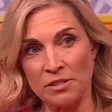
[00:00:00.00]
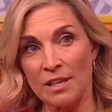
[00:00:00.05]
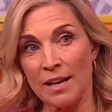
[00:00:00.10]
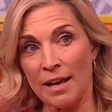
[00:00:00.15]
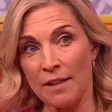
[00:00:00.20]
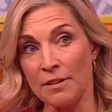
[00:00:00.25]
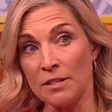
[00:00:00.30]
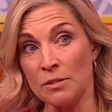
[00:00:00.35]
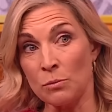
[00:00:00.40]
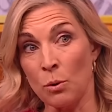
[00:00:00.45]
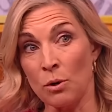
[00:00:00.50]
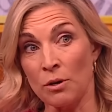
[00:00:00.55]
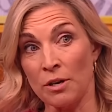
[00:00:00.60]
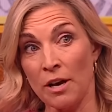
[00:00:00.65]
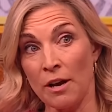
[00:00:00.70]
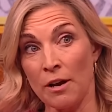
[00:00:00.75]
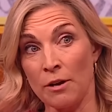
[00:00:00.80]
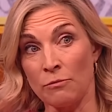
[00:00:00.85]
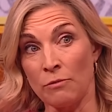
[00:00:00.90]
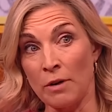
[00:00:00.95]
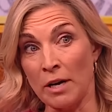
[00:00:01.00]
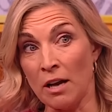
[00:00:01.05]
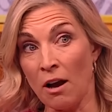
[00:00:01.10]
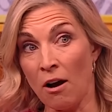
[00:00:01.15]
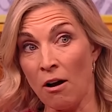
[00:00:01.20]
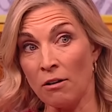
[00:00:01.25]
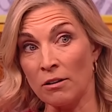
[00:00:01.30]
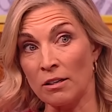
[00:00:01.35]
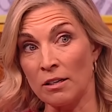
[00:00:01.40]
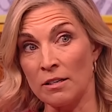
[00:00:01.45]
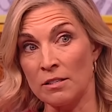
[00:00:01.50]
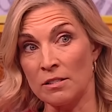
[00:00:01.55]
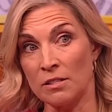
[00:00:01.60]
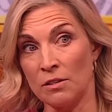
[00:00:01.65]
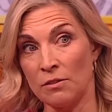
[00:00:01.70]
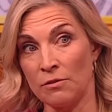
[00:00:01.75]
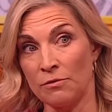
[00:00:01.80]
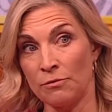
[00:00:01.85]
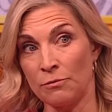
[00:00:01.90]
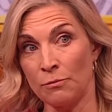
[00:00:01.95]
let this one go, regardless
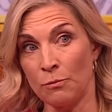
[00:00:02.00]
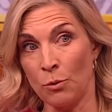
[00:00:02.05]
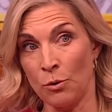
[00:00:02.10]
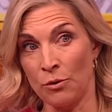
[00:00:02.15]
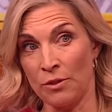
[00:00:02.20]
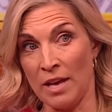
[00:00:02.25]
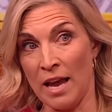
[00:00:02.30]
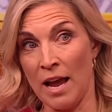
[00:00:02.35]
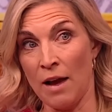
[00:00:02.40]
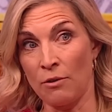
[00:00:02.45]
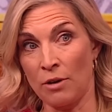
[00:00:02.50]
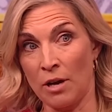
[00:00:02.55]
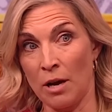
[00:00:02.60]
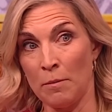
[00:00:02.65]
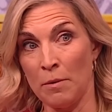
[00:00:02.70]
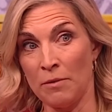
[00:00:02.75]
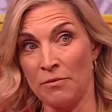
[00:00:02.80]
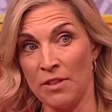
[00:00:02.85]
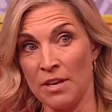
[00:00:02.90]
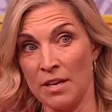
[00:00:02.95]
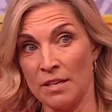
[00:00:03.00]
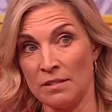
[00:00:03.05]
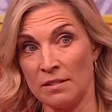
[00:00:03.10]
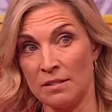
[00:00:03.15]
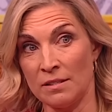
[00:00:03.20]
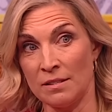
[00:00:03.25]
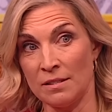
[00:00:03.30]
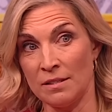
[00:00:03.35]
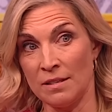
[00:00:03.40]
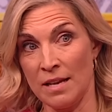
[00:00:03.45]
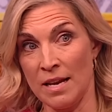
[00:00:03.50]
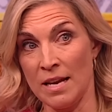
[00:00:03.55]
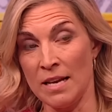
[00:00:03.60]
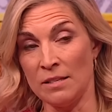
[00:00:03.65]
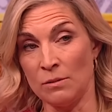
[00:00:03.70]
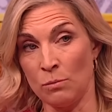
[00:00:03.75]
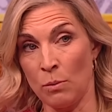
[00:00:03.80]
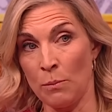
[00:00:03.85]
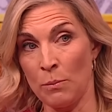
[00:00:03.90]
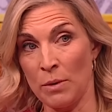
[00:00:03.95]
of what the outcome of this
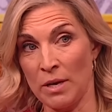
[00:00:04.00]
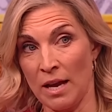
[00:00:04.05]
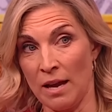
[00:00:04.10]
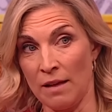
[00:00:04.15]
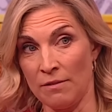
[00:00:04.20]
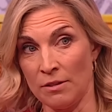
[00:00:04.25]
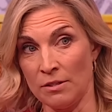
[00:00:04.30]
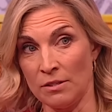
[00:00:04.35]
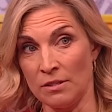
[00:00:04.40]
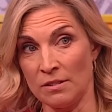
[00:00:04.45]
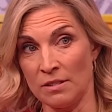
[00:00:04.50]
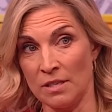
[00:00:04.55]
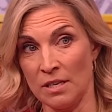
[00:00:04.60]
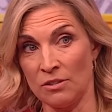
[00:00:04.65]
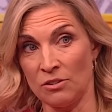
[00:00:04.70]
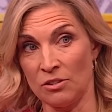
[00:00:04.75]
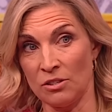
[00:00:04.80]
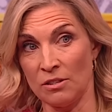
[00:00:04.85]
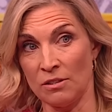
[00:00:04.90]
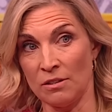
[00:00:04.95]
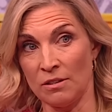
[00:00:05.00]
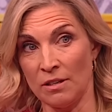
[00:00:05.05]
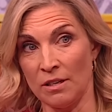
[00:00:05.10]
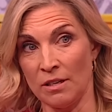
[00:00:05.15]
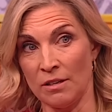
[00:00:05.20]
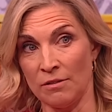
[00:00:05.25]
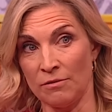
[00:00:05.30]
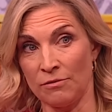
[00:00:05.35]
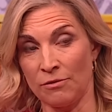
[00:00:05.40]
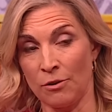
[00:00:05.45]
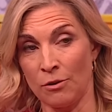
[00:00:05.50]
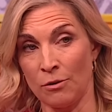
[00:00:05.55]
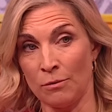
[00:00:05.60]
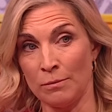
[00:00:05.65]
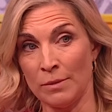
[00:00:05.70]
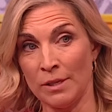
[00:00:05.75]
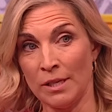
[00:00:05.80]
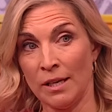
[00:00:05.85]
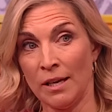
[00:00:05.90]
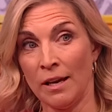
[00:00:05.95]
is when we get the decision from
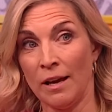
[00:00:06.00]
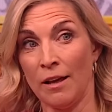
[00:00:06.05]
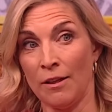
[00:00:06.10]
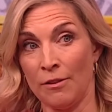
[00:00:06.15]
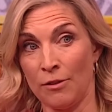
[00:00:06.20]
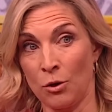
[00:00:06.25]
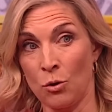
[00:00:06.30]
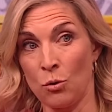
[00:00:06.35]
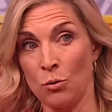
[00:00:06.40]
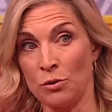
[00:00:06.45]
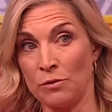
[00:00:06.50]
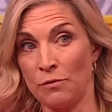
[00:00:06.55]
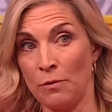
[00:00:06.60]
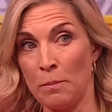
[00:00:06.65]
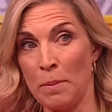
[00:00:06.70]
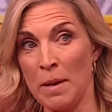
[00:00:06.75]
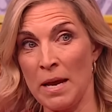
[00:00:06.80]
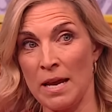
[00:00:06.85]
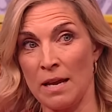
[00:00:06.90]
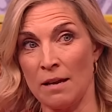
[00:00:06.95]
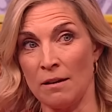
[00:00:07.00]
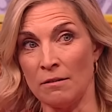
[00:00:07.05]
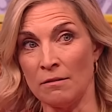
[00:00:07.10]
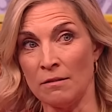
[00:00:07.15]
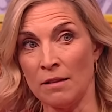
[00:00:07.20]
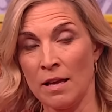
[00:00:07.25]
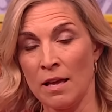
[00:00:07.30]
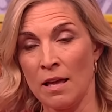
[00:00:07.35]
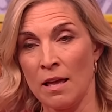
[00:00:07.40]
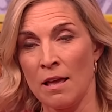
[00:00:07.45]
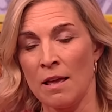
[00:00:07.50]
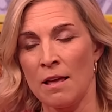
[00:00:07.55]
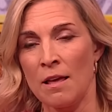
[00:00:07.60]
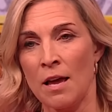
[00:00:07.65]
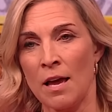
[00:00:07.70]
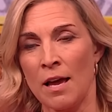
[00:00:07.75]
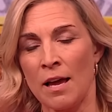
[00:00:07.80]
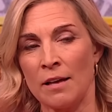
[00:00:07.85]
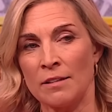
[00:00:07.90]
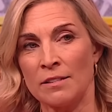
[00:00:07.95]
the Court of Appeal.
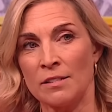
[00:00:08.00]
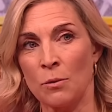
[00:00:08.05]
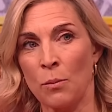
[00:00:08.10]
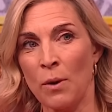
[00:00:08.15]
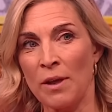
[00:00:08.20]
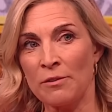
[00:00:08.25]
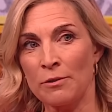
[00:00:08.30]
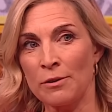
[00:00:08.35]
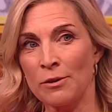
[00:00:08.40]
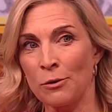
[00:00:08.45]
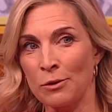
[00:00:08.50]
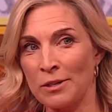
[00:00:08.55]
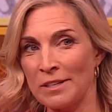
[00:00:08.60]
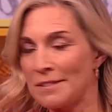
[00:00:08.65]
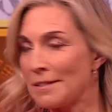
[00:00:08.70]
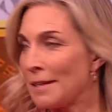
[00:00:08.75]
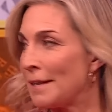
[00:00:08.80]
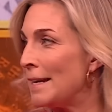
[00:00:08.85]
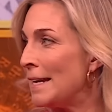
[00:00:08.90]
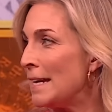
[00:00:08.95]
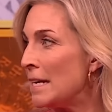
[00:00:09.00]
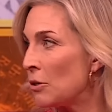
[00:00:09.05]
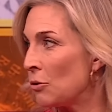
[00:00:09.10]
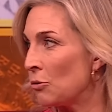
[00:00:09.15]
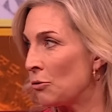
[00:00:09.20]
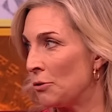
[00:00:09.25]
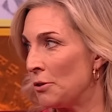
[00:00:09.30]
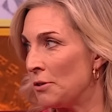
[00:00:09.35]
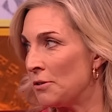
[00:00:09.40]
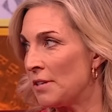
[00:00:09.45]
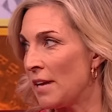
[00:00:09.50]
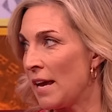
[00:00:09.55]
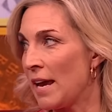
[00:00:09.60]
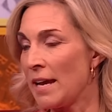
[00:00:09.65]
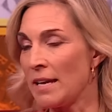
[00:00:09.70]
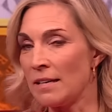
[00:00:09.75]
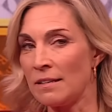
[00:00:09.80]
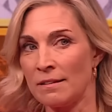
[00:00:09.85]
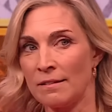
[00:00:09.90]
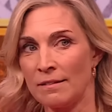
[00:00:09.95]
So whether or not it's a legal
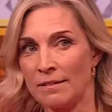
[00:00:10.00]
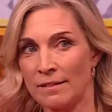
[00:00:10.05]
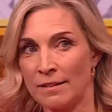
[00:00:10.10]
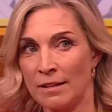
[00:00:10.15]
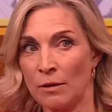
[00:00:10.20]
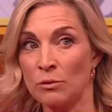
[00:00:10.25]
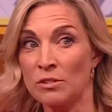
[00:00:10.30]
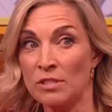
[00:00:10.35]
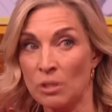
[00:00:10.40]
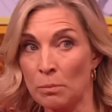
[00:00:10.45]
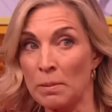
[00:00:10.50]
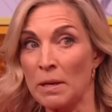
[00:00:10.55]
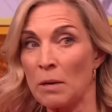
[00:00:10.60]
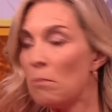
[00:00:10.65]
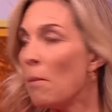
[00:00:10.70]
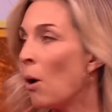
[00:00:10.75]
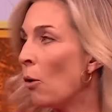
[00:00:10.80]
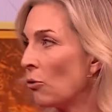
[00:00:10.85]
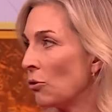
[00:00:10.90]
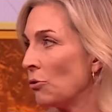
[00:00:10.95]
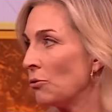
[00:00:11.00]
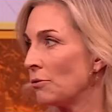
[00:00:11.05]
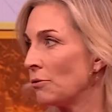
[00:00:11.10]
crusade, there'll still be a moral